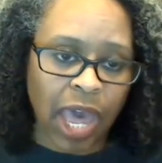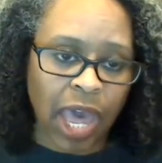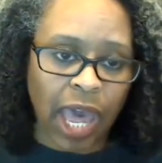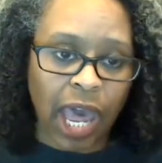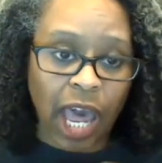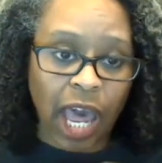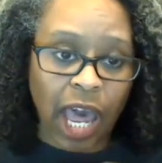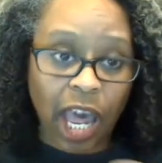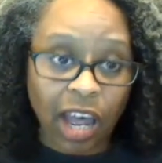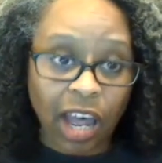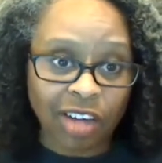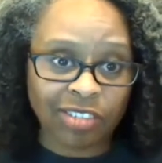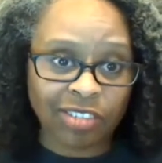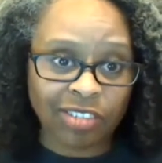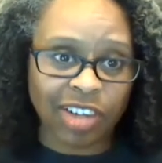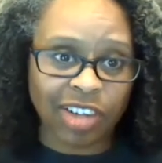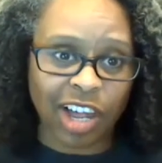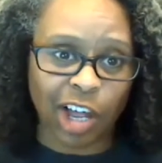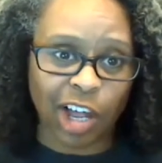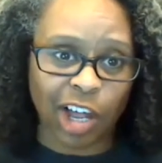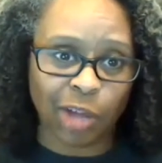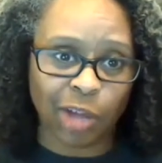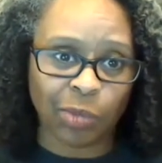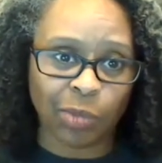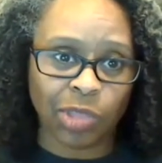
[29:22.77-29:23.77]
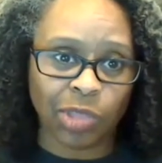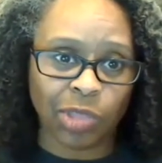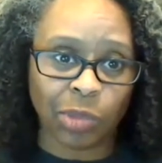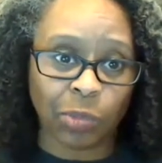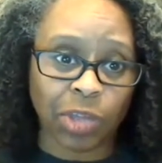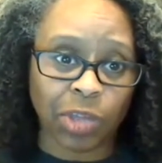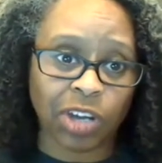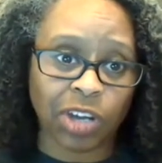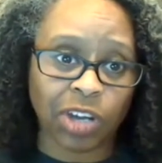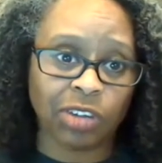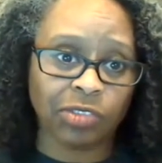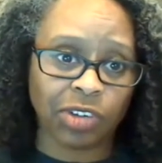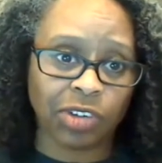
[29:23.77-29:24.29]
have um, the
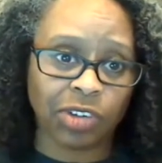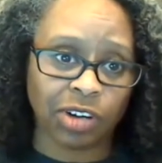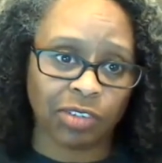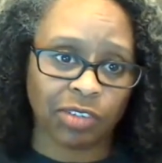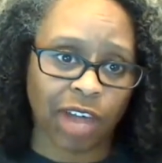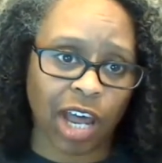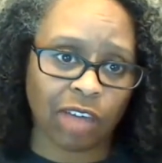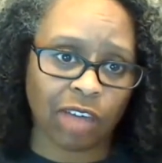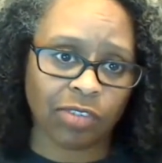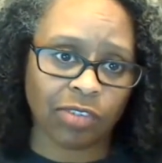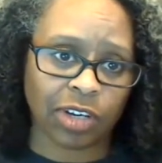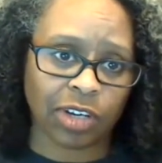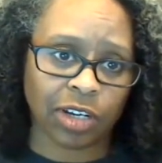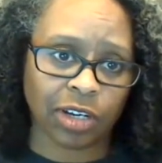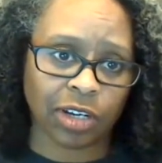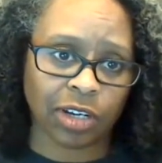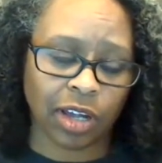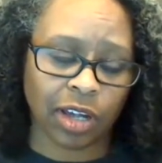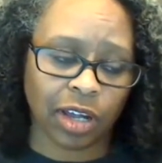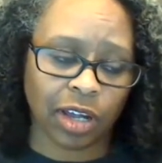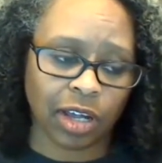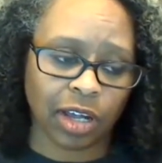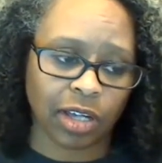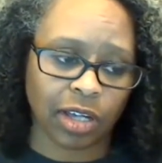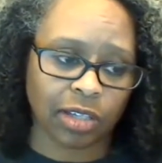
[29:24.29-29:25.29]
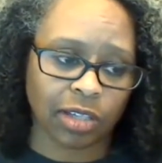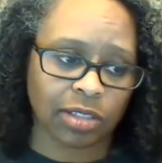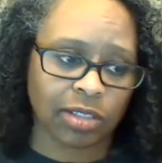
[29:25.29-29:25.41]
benefit of having a